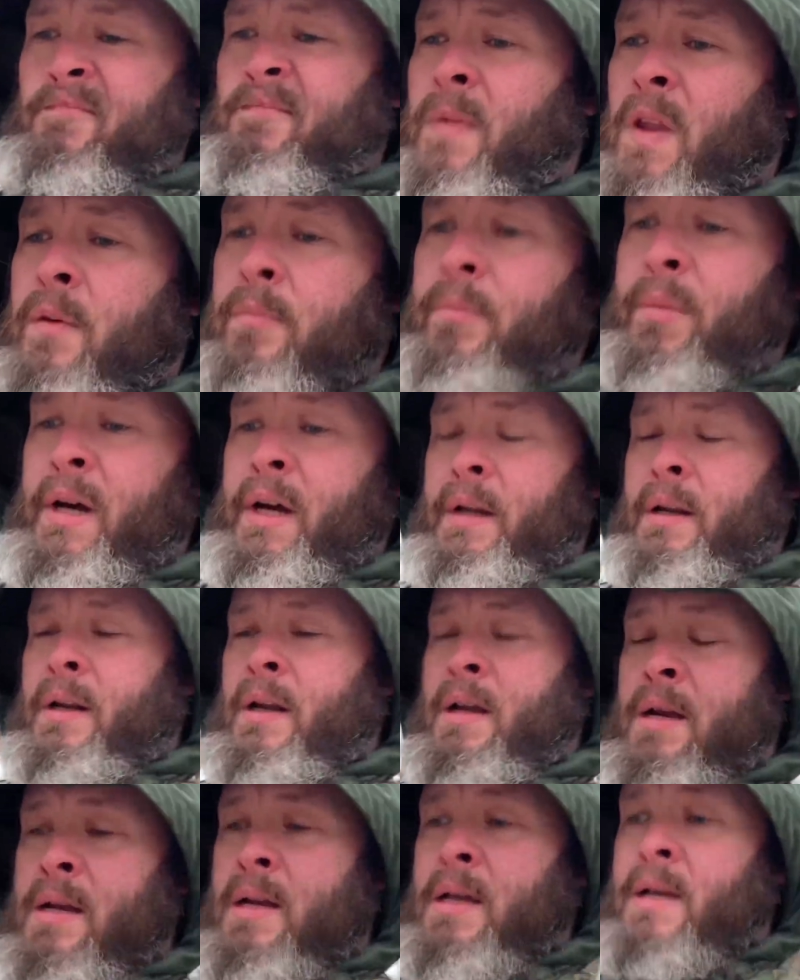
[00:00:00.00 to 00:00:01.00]
but
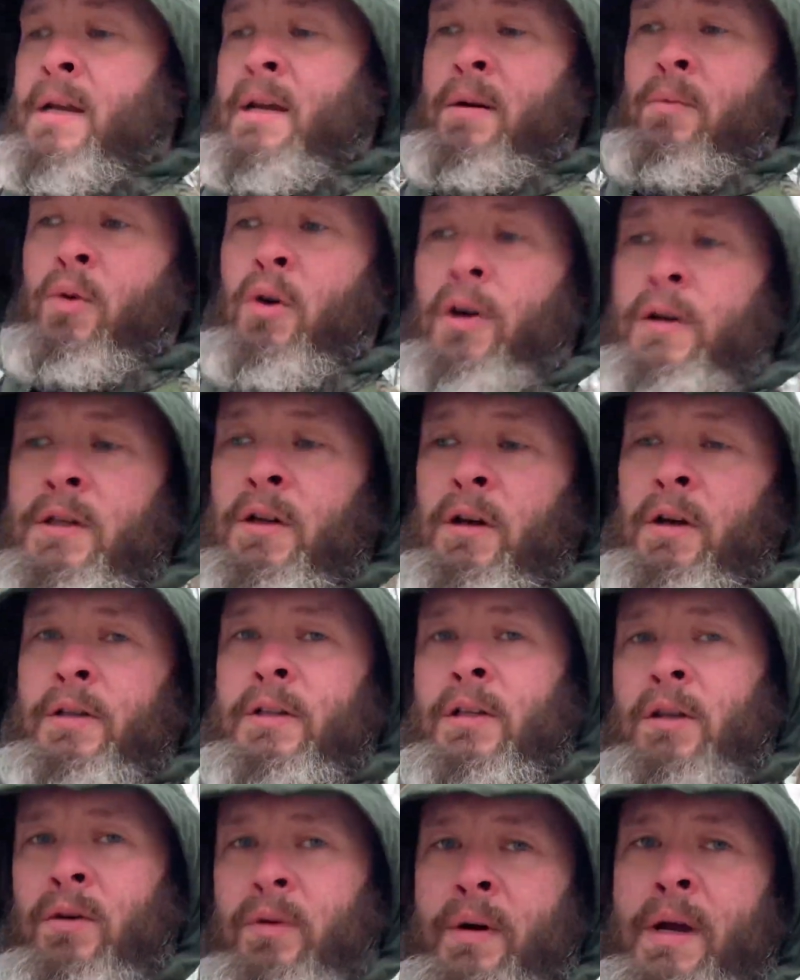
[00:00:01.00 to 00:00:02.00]
it works
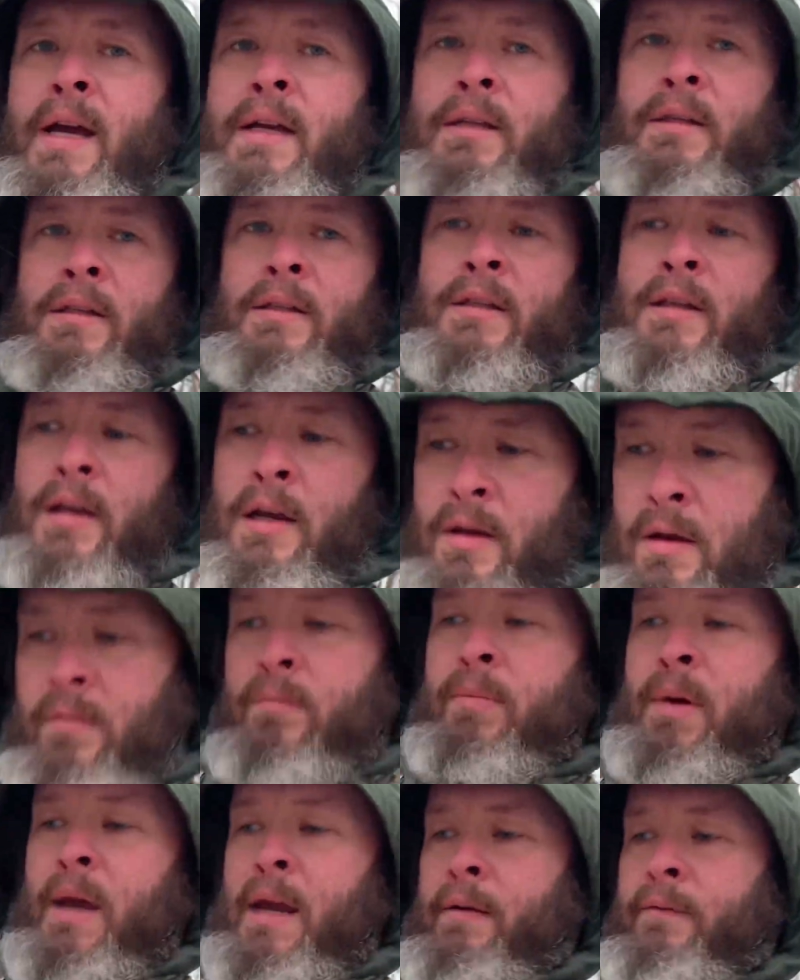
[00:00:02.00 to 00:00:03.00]
also as
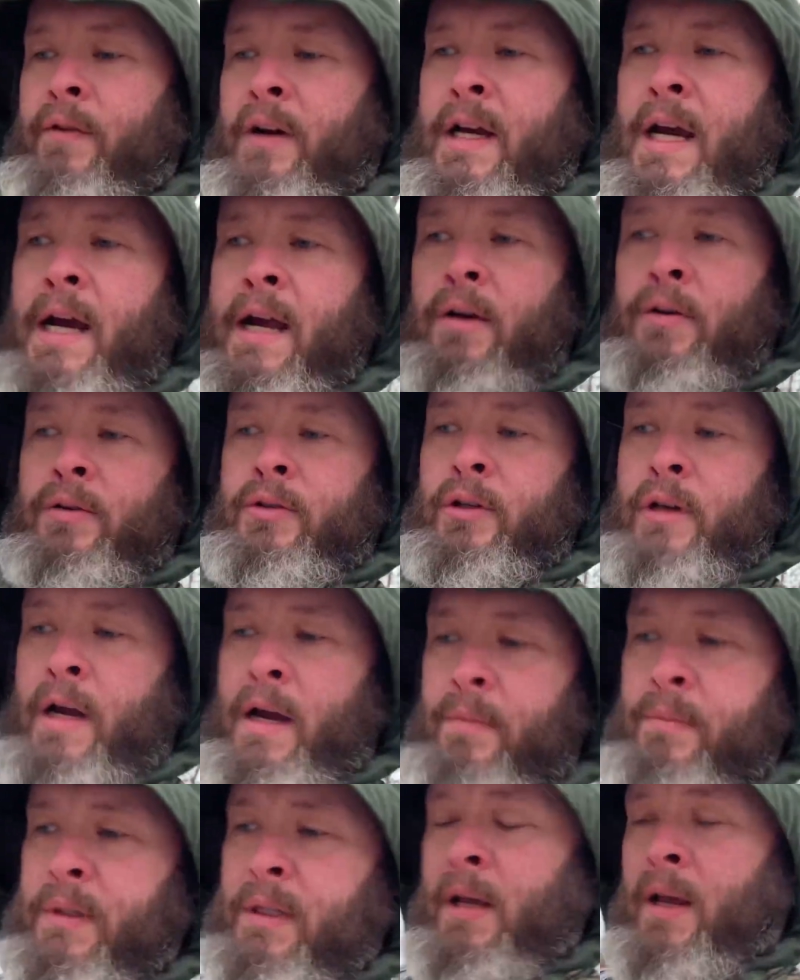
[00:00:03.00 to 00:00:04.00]
bait for coyote
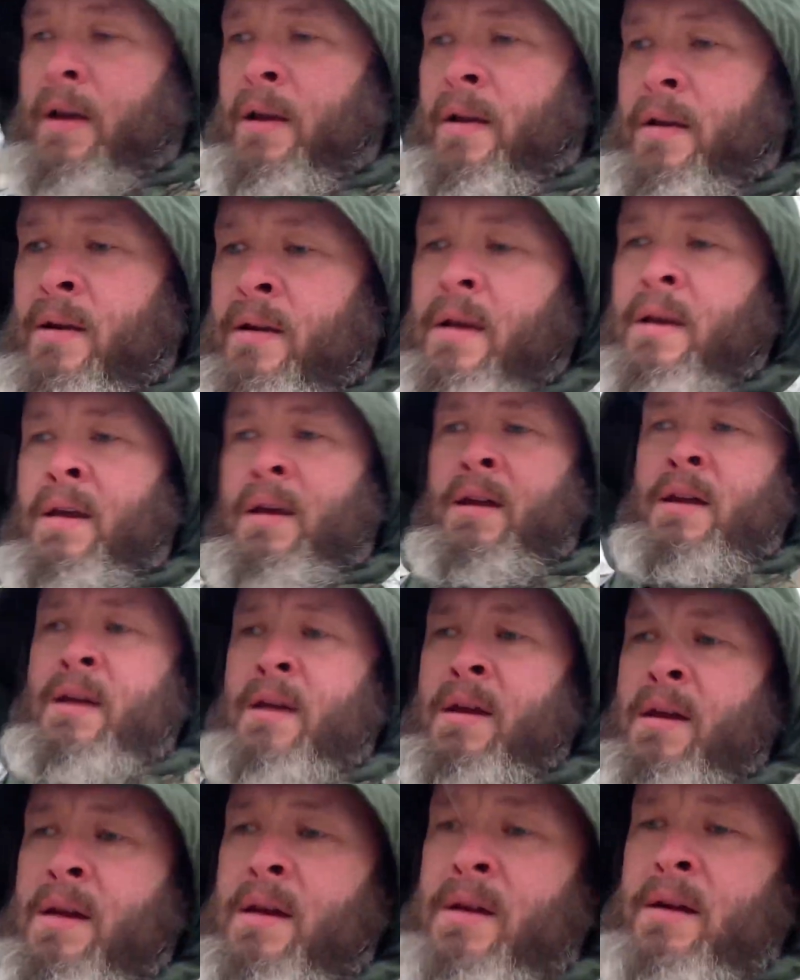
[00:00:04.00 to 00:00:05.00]
traps,
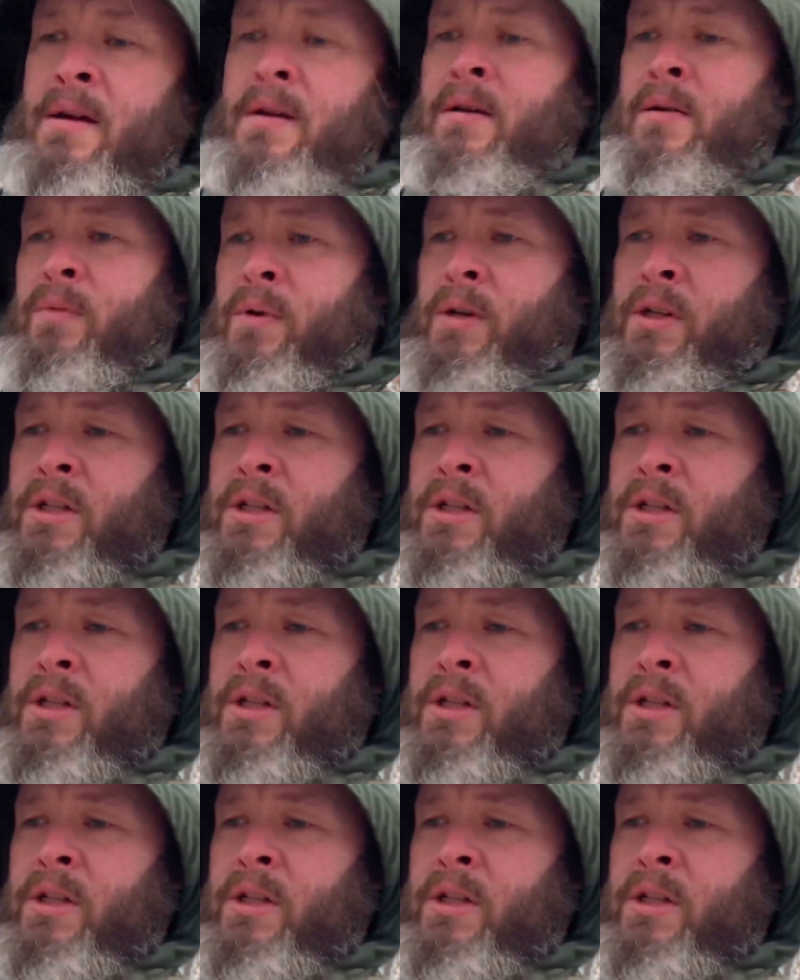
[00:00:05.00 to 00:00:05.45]
which